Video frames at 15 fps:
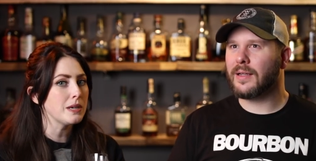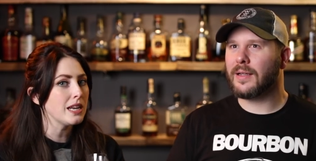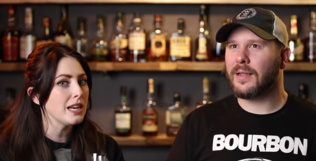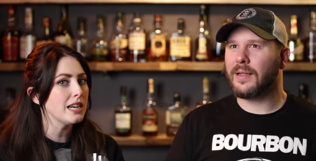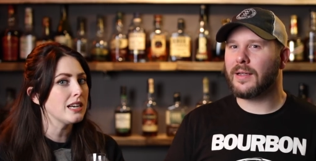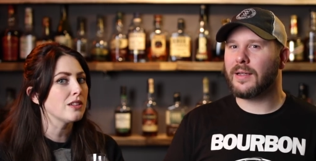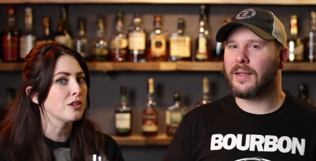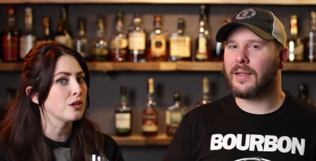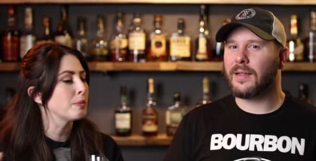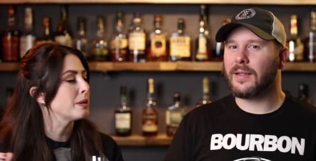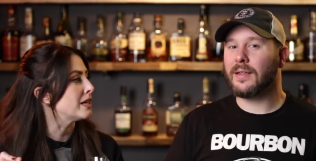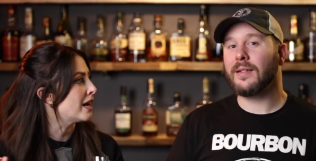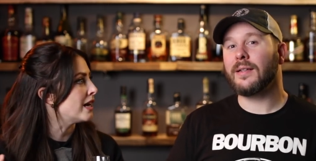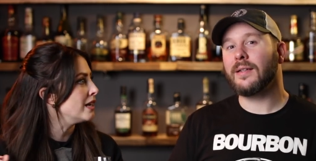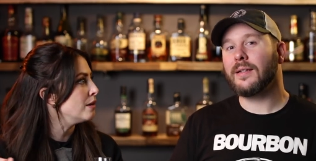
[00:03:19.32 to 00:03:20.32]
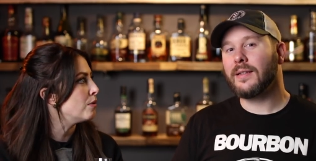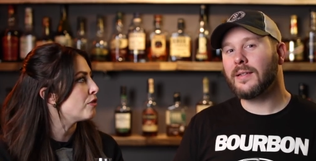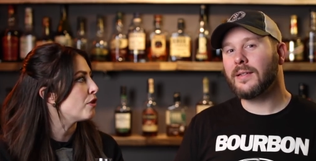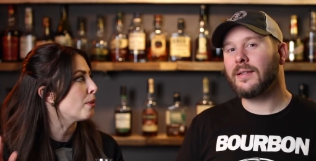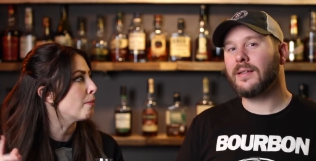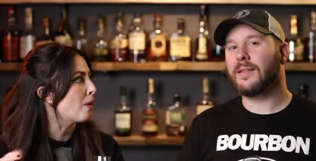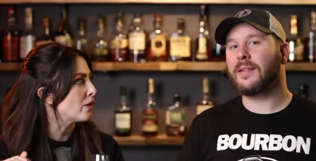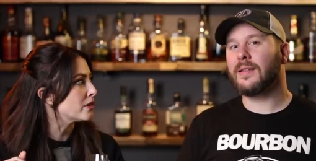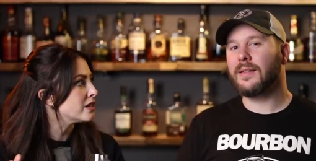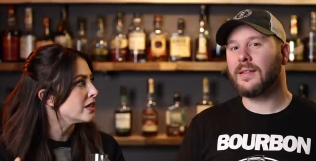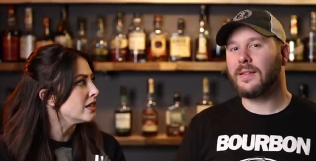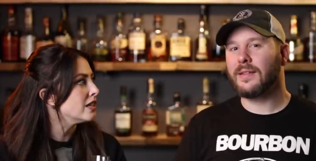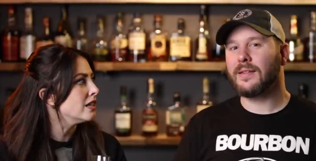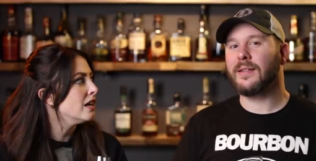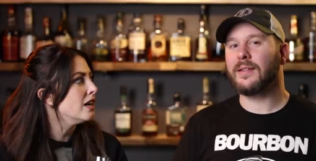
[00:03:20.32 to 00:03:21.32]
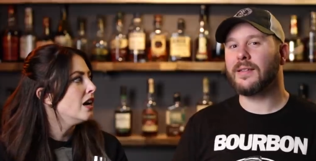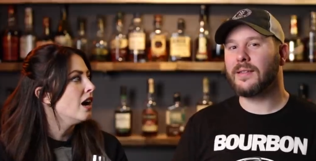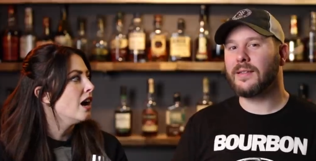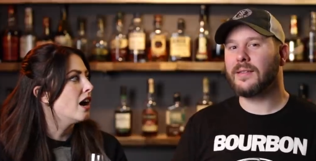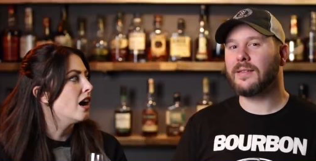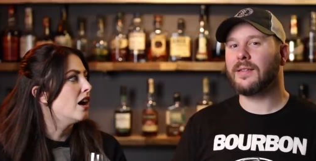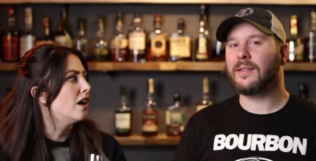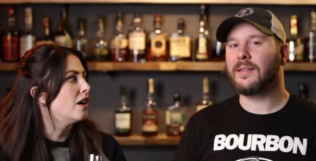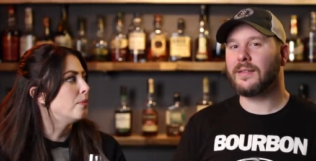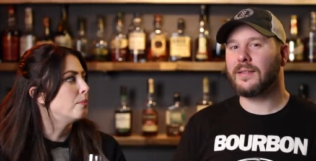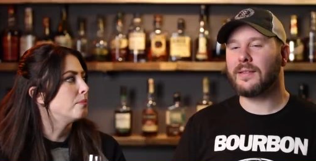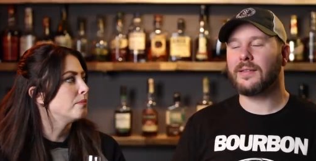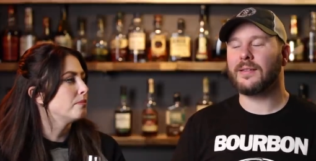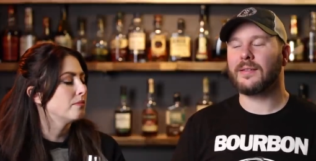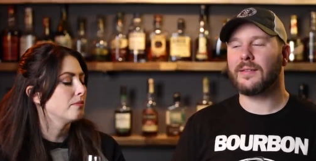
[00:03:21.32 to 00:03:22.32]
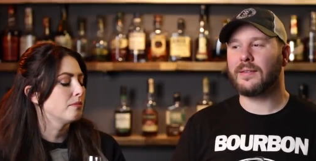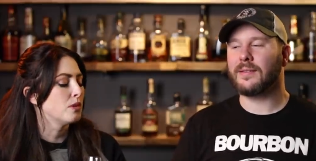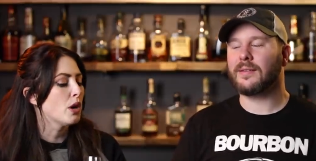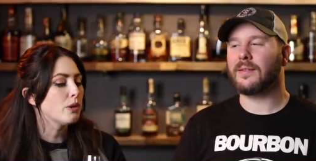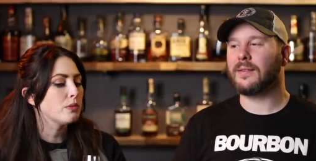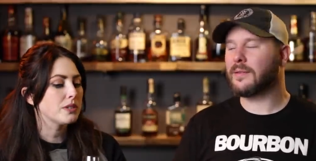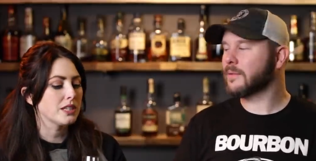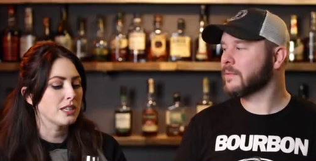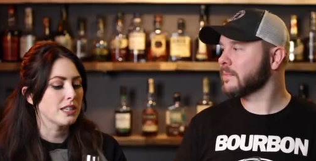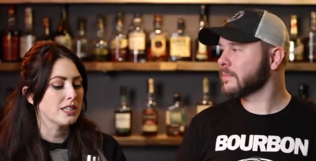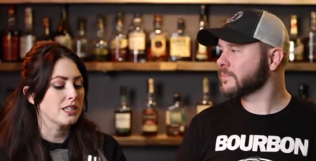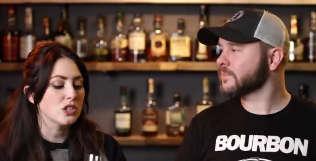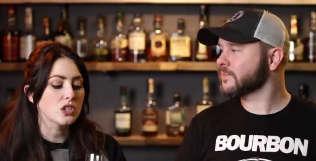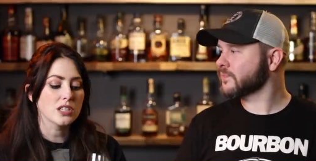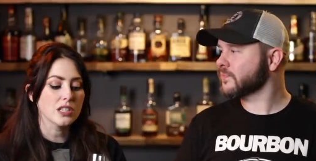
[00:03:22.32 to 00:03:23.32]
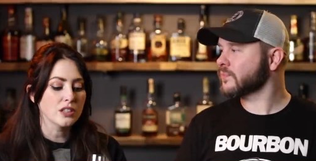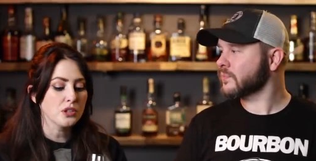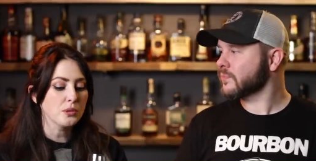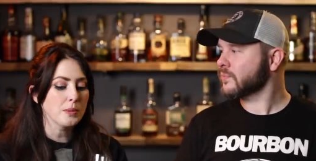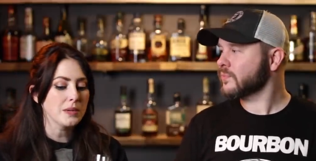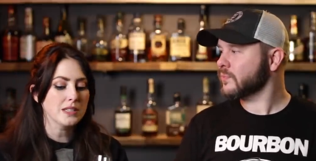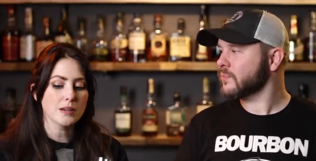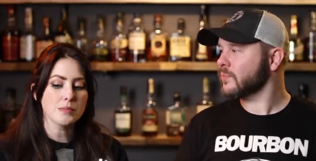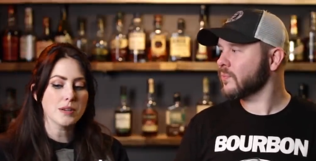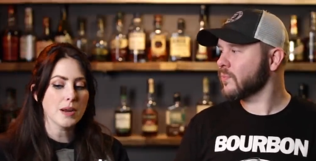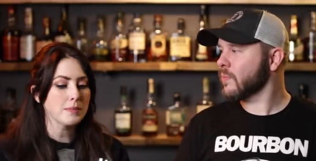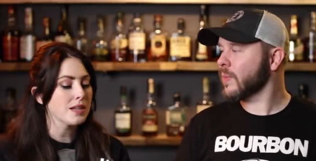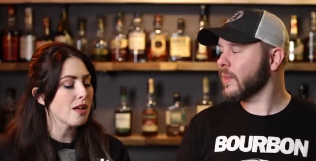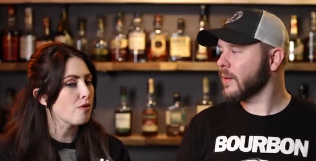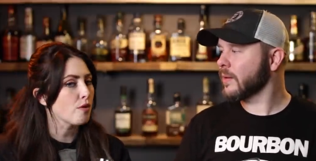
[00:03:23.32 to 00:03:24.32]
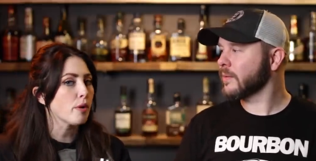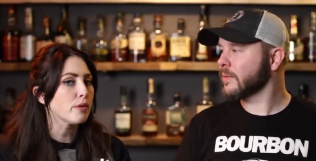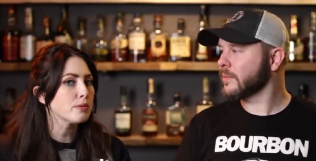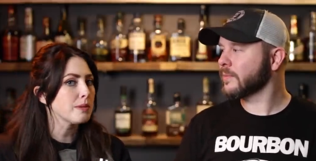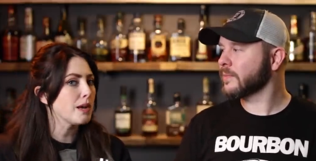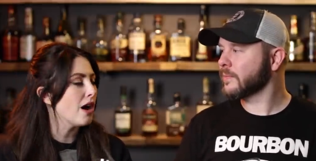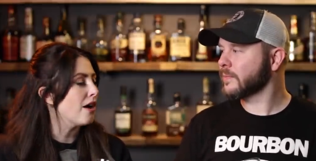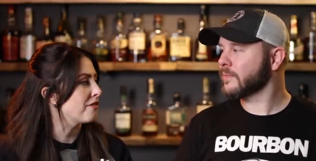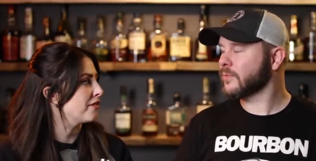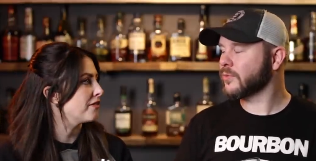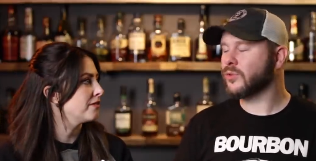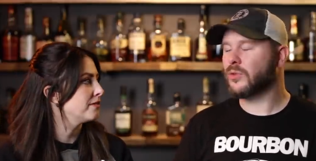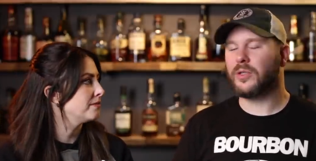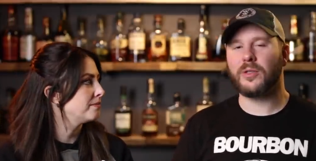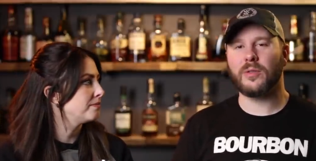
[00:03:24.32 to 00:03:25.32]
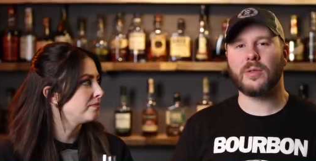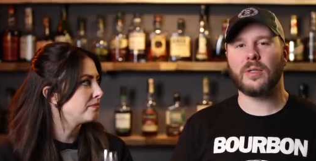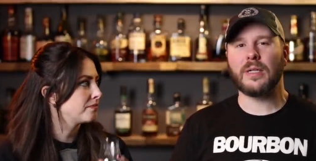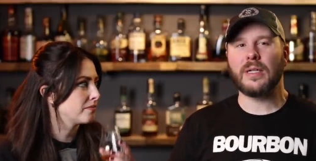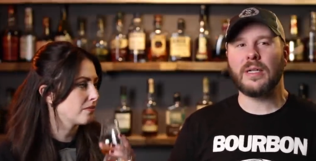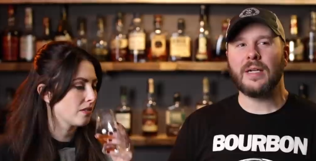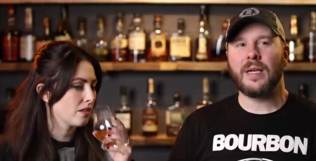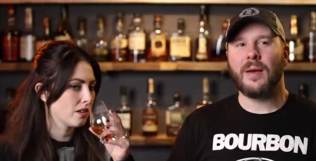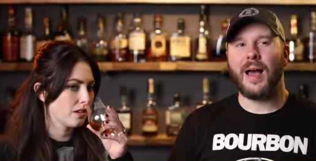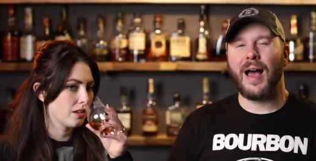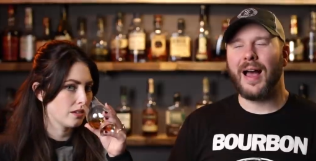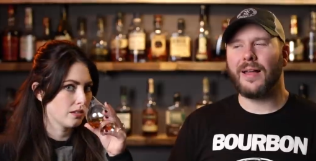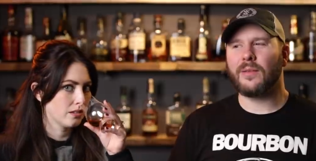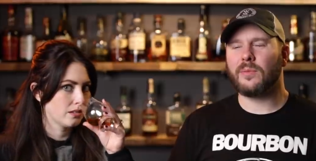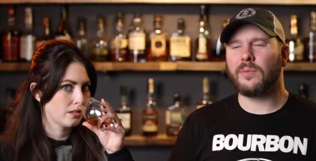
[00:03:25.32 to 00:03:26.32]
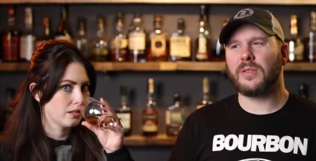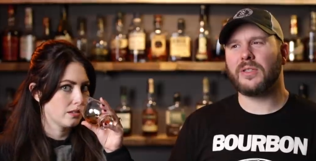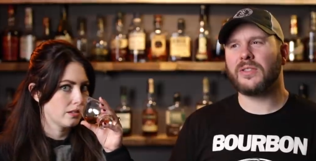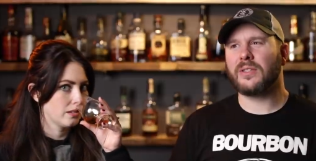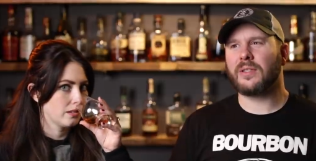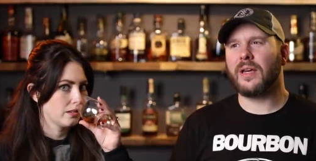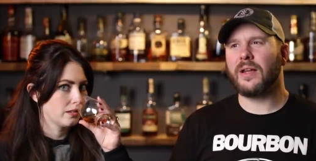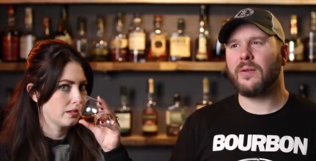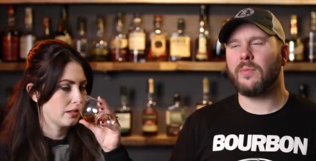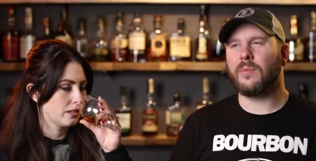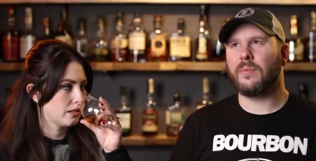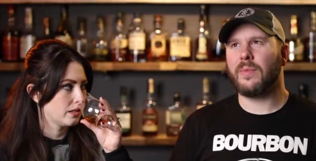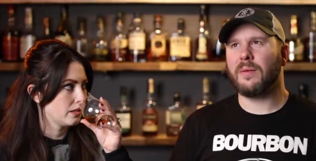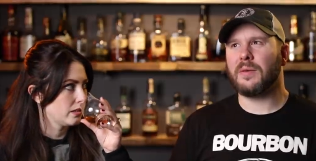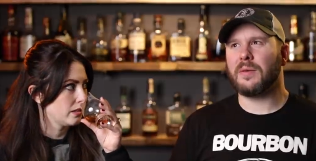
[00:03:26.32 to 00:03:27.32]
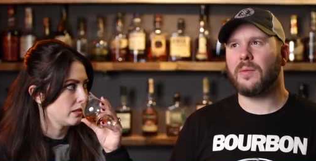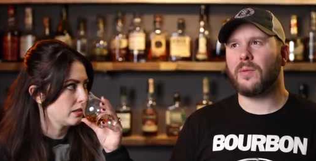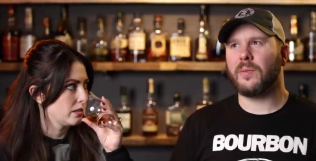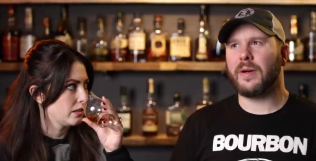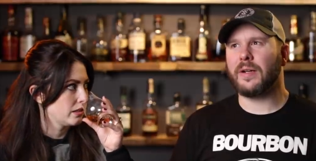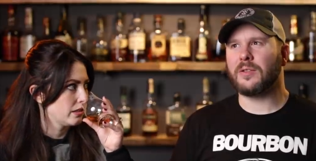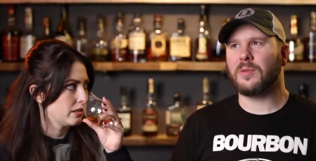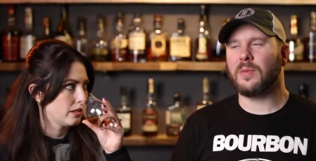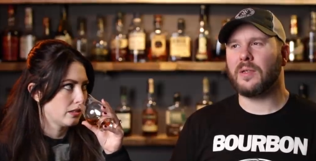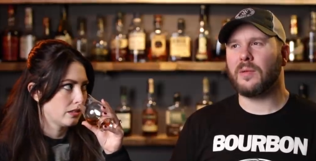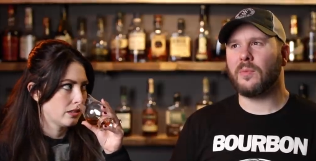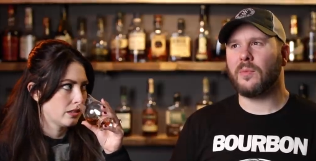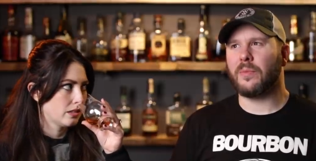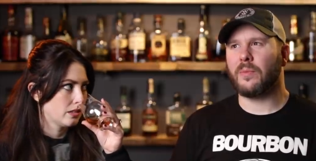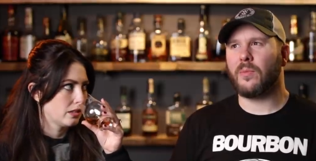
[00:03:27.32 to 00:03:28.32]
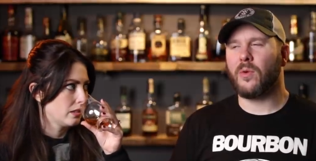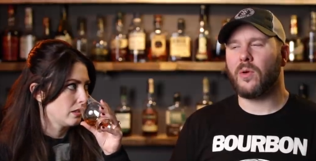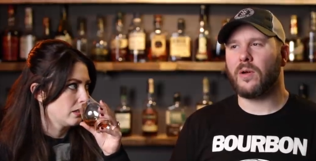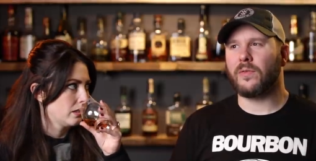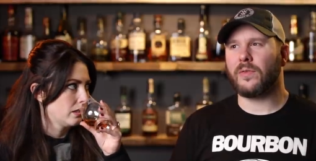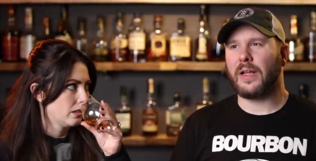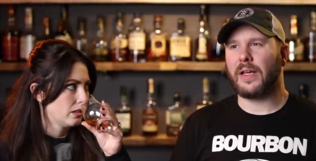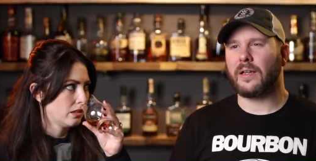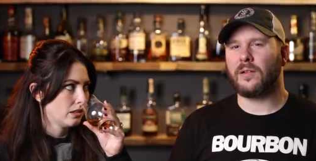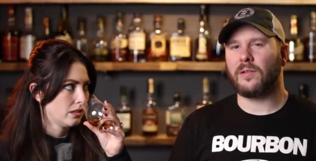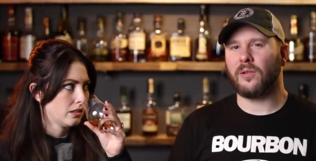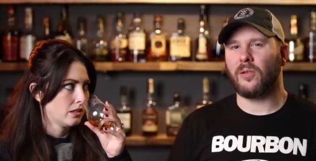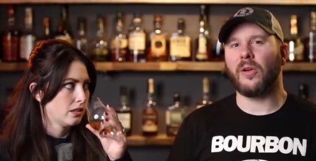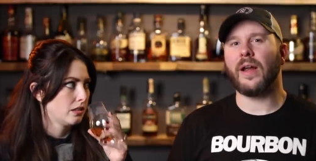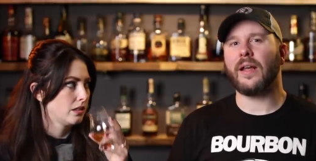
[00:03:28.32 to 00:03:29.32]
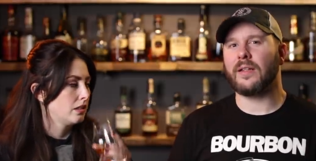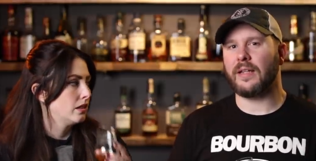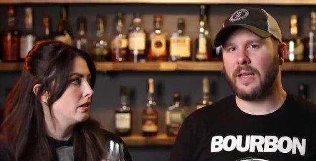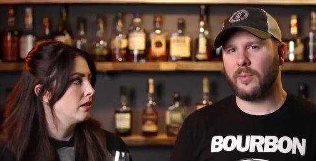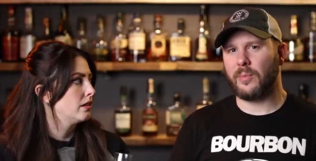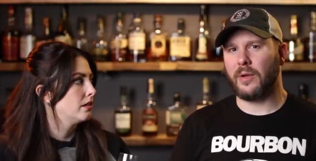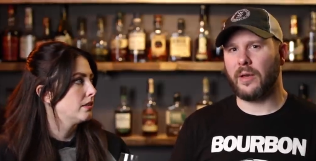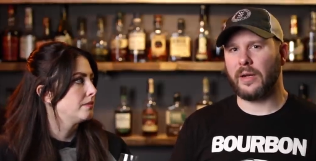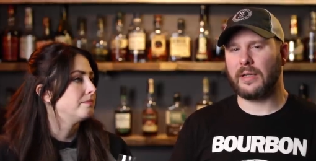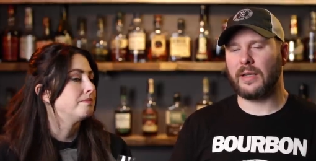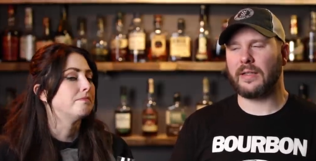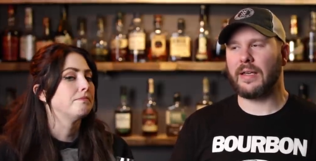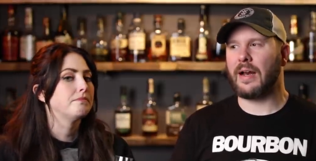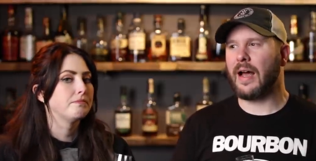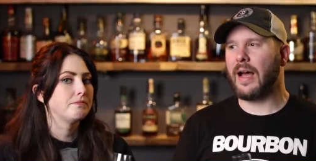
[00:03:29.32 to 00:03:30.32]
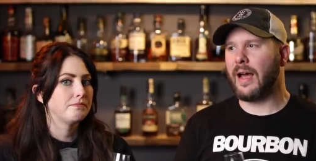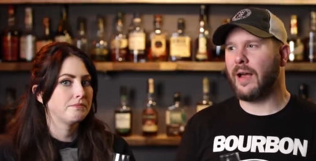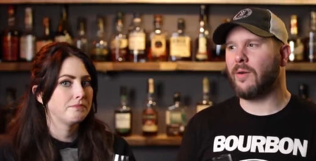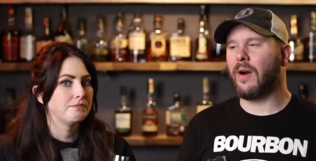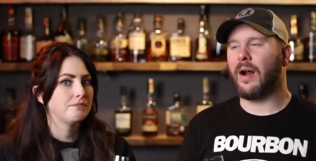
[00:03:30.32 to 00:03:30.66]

Speaker 1: been getting a little bit nutty uh, with their malted yeah, yeah, yeah, um, yeah. notes. It gets just a little bit. Sometimes that throws me off.
Speaker 2: True. I, uh, this kind of maybe reminds me more of like an Old Grand-Dad product, like mm. that mm-hmm. high